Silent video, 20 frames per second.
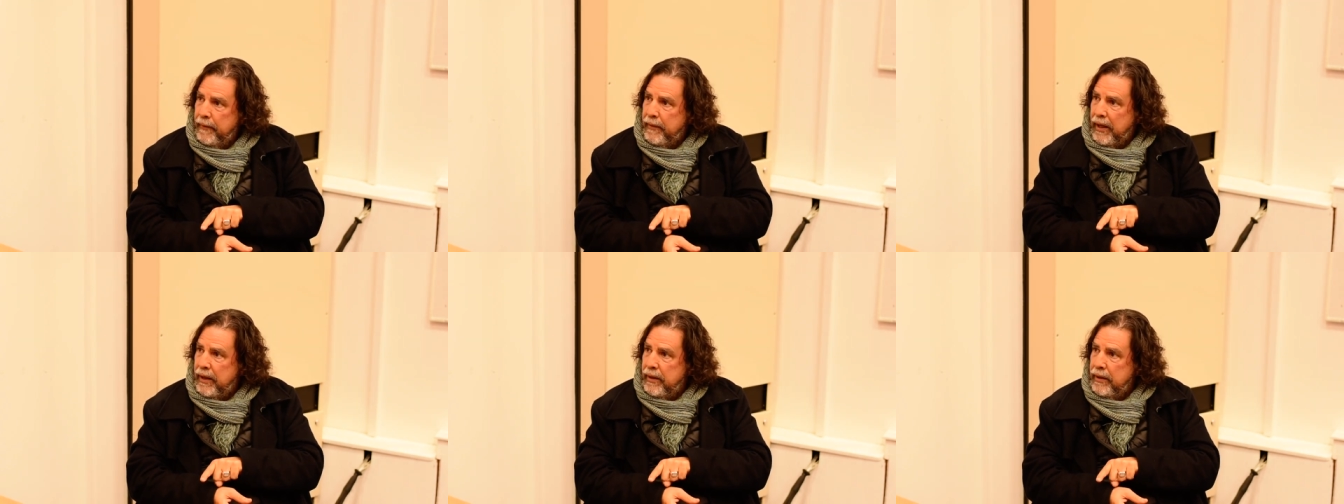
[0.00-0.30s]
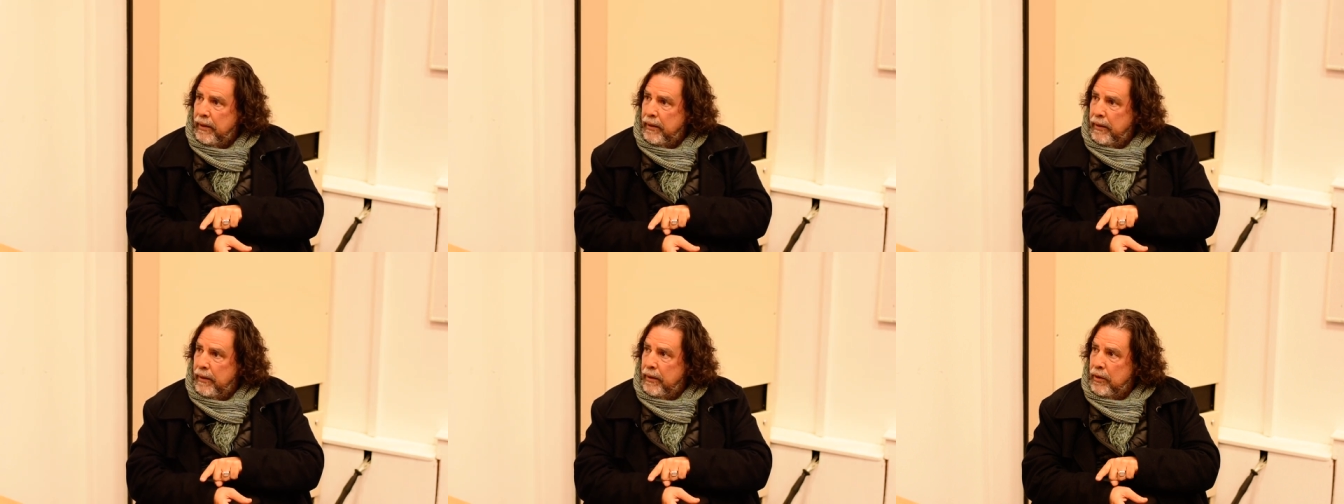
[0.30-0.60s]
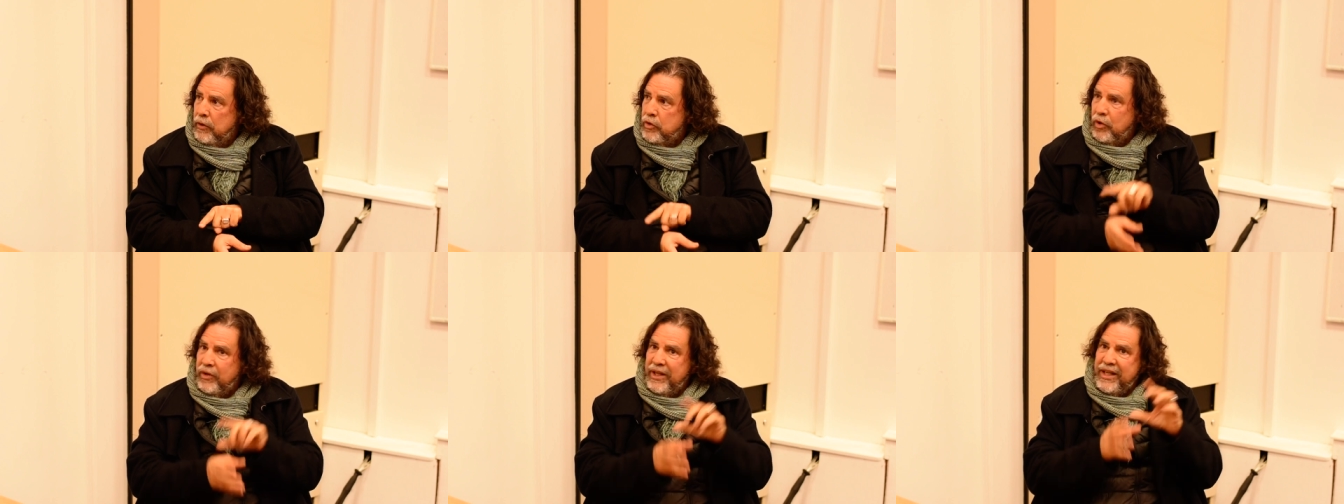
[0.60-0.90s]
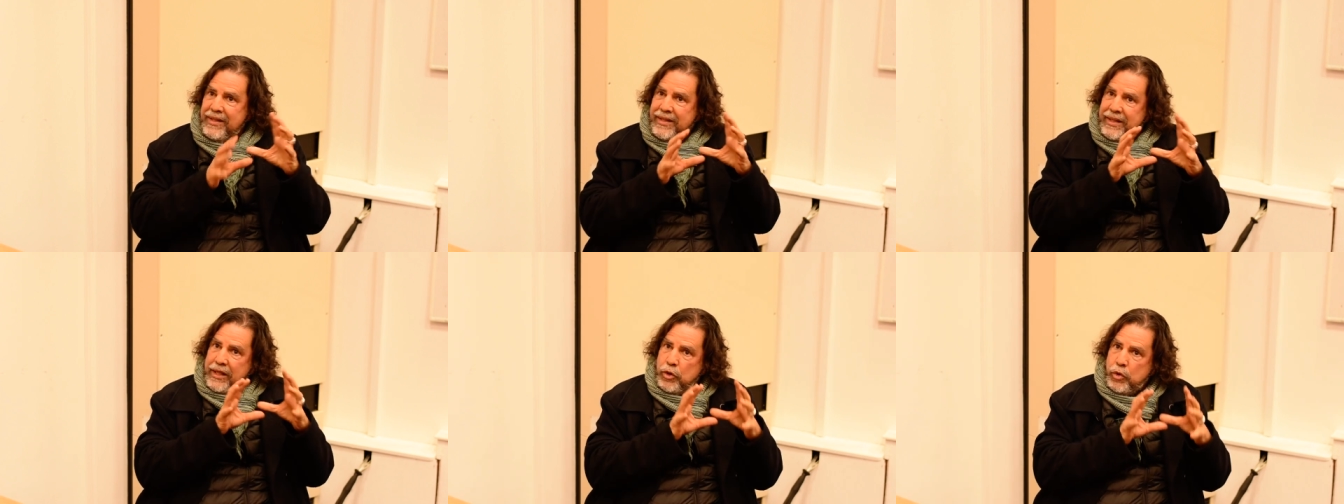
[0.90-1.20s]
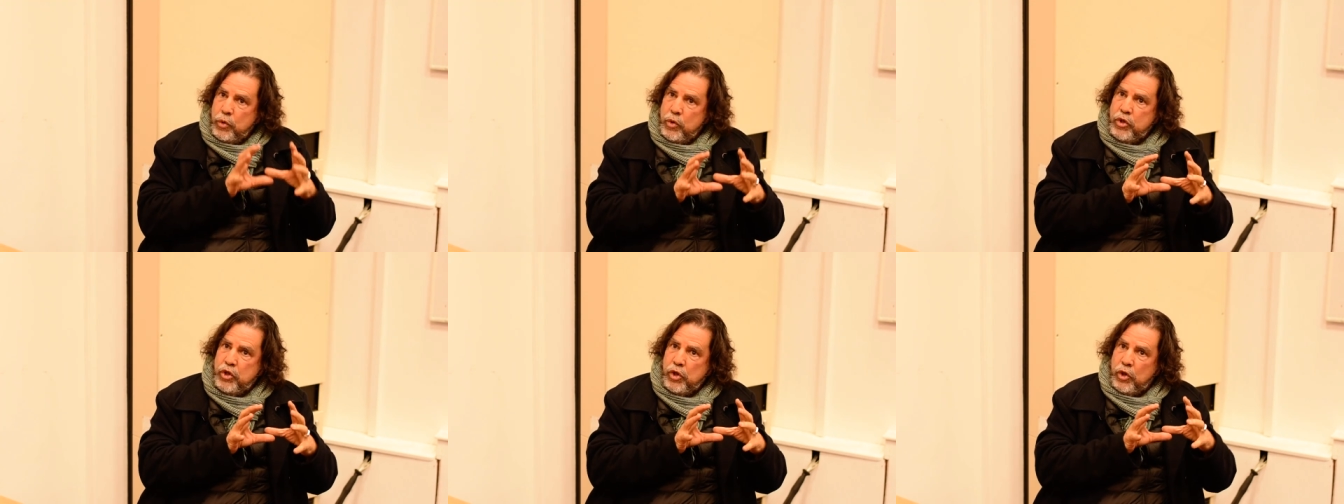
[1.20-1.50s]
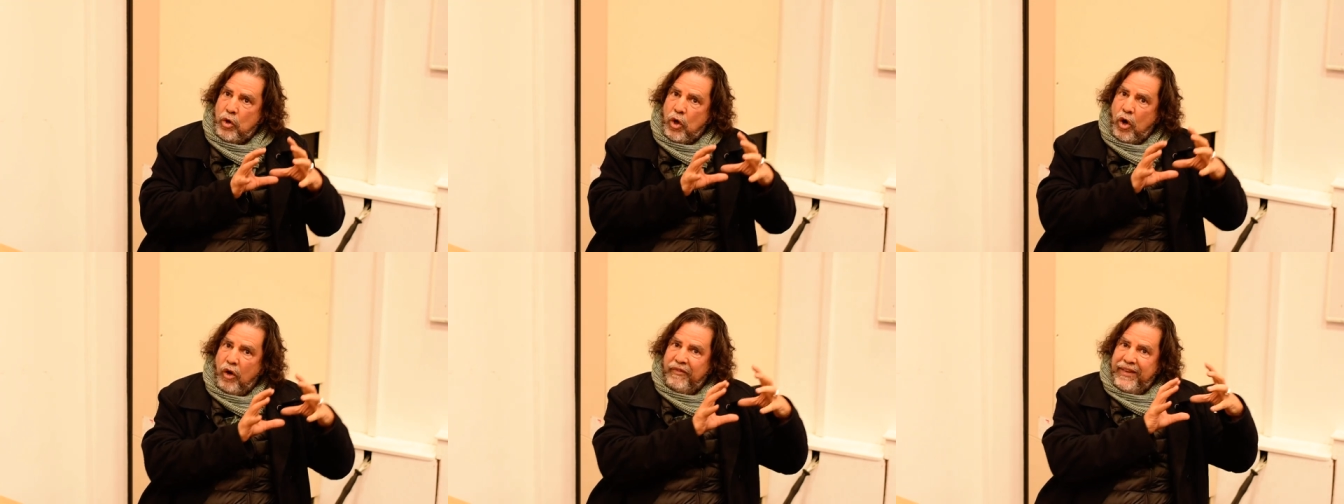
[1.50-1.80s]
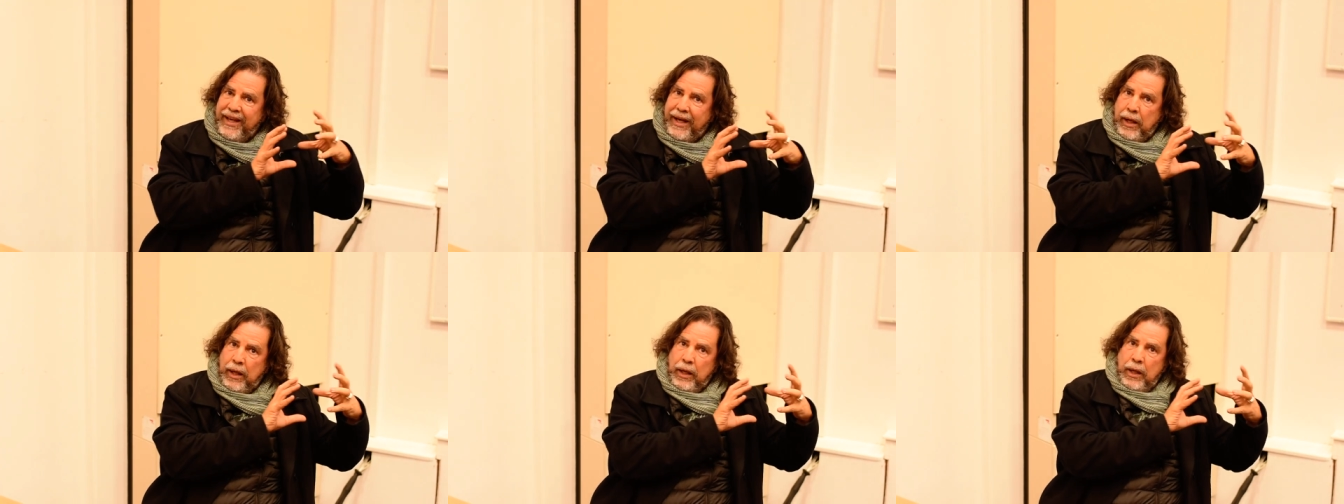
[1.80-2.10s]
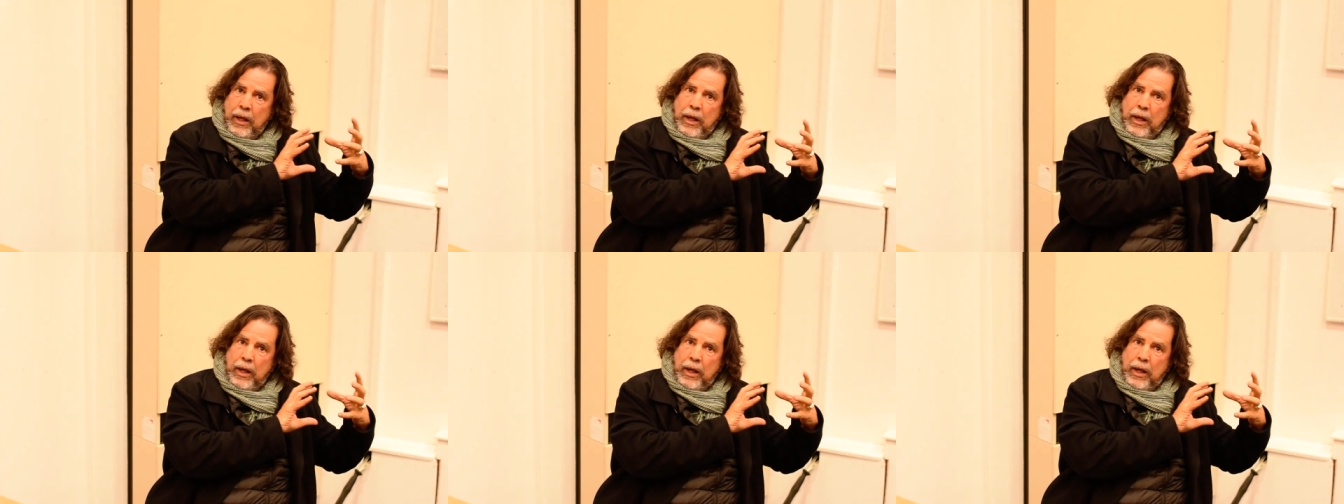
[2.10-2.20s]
Okay? So the institution of the